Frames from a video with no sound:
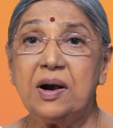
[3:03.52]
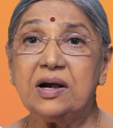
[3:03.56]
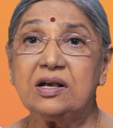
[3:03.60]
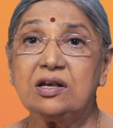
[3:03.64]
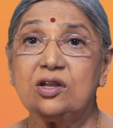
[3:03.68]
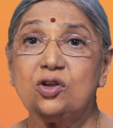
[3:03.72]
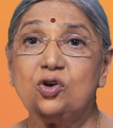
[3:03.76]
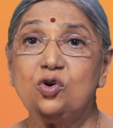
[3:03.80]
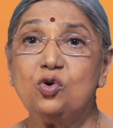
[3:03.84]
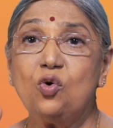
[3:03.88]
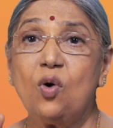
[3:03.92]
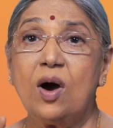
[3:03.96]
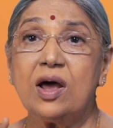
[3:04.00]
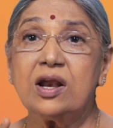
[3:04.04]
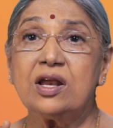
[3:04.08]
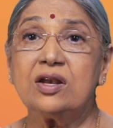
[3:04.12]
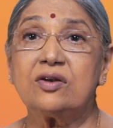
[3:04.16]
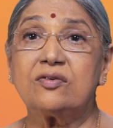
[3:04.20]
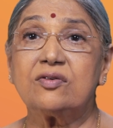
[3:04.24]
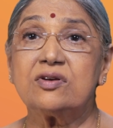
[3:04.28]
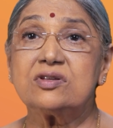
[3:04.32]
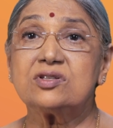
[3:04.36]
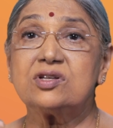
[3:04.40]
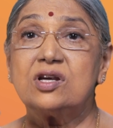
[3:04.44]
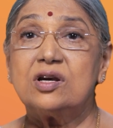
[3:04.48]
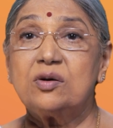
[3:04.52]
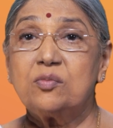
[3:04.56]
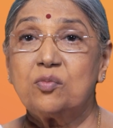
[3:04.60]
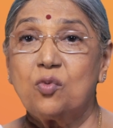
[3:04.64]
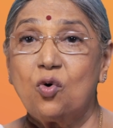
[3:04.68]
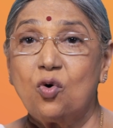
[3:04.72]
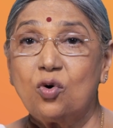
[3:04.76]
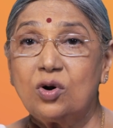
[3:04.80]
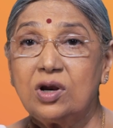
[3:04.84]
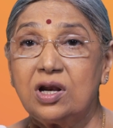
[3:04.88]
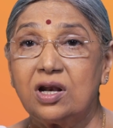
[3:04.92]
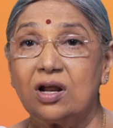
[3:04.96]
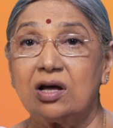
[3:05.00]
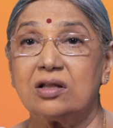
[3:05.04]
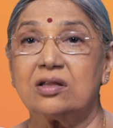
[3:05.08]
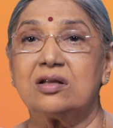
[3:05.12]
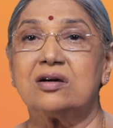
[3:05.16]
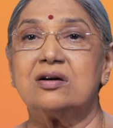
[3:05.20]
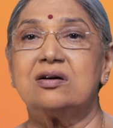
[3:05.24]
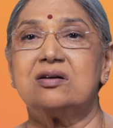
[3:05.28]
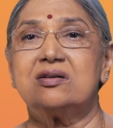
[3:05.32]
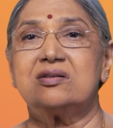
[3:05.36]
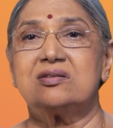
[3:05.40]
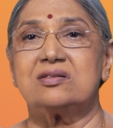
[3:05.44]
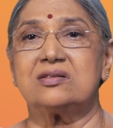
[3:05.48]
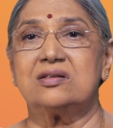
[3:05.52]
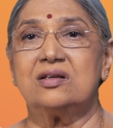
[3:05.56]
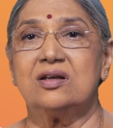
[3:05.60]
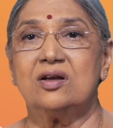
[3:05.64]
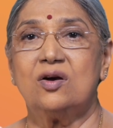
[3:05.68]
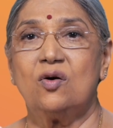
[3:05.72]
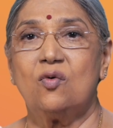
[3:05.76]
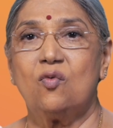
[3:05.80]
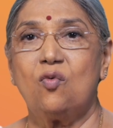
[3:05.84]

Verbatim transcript: but you are interested more in others,